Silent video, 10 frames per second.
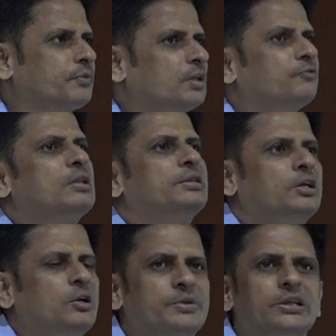The one theory
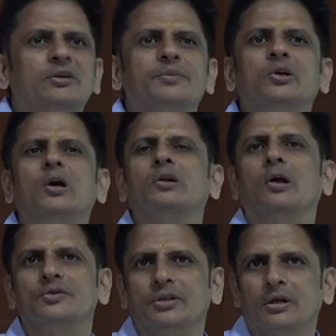of
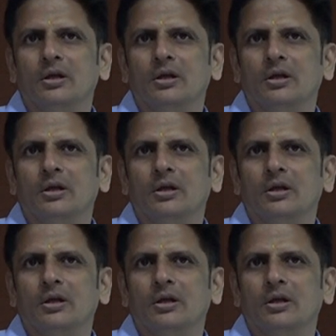deontology.